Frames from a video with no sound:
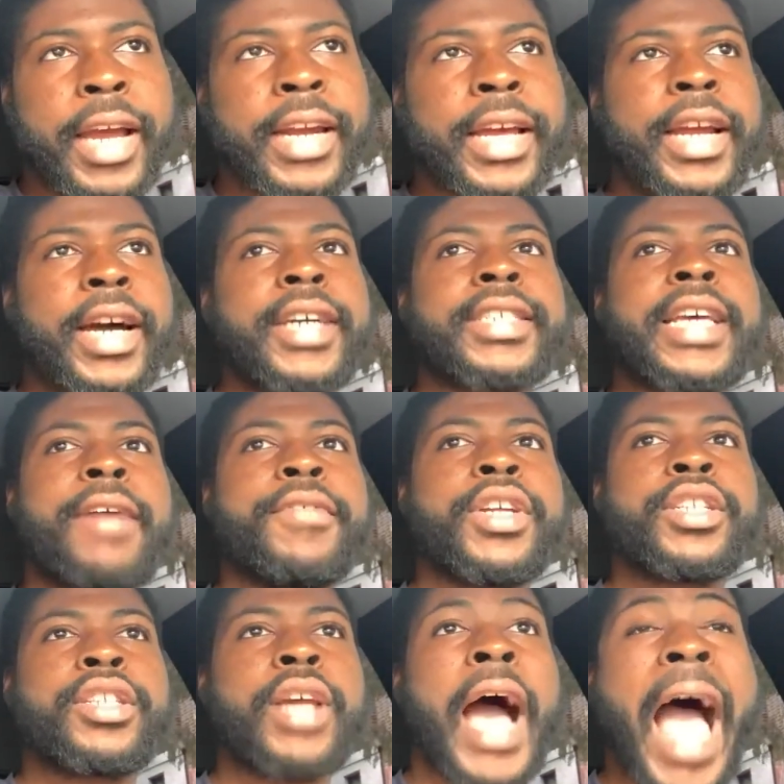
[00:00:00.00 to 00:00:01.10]
and then us
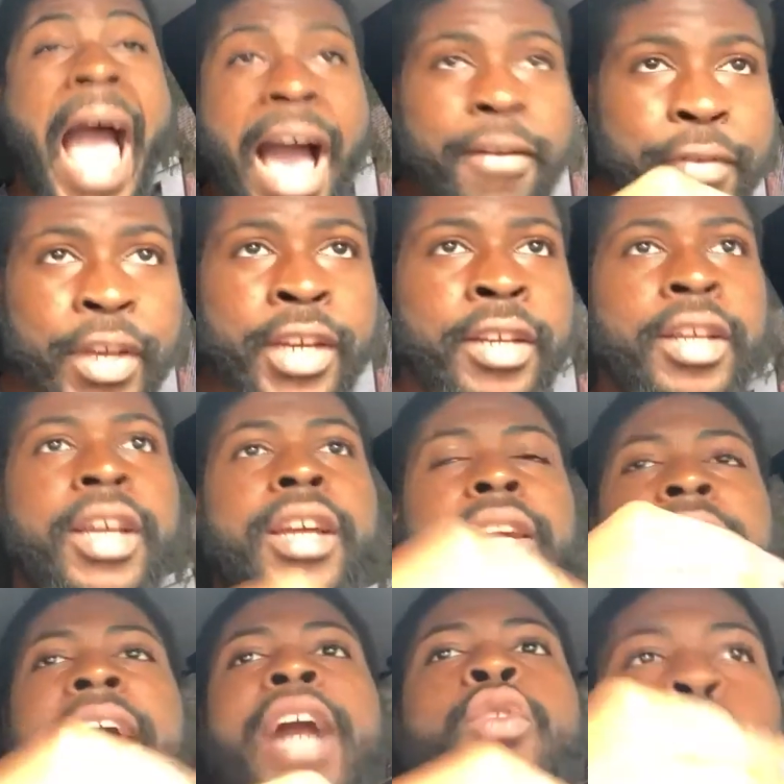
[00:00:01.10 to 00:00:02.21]
having having not